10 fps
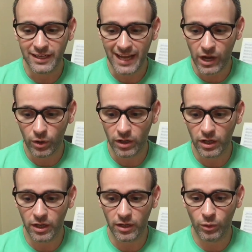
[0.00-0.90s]

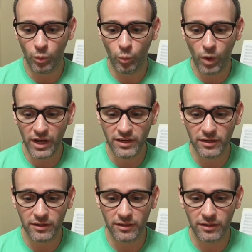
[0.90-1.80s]
Now, one
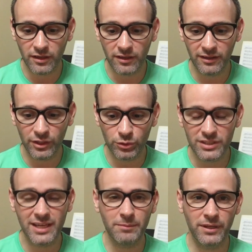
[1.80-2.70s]
little
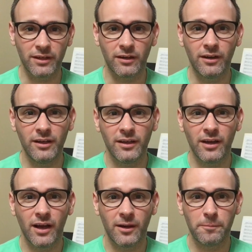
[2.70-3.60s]
tip here,
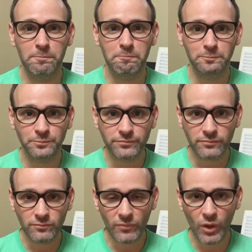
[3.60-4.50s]
and
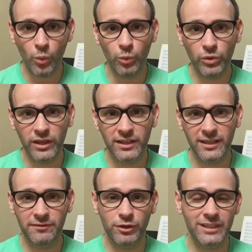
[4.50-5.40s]

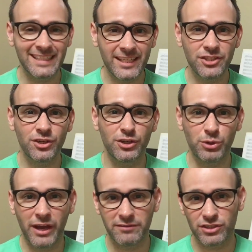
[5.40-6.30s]
if you're a teacher and
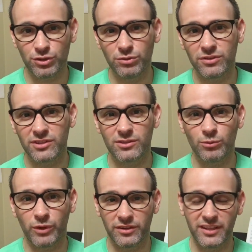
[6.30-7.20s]
you have
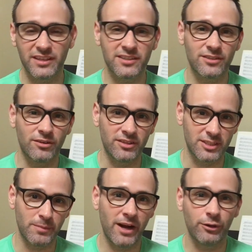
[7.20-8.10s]
students where things start to
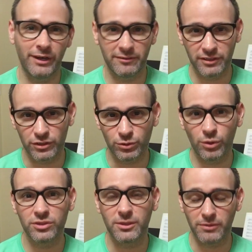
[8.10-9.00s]
spiral out of
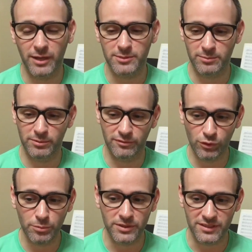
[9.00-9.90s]
control sometimes in
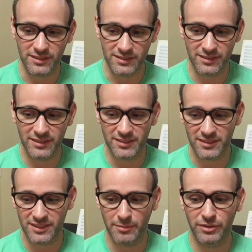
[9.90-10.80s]
performances, this
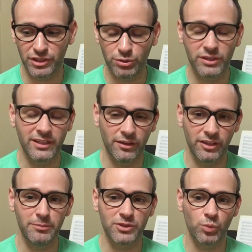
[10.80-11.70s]
is something you can tell
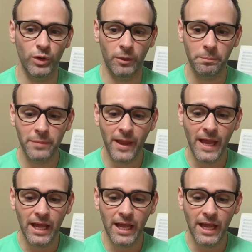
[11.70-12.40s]
them as well.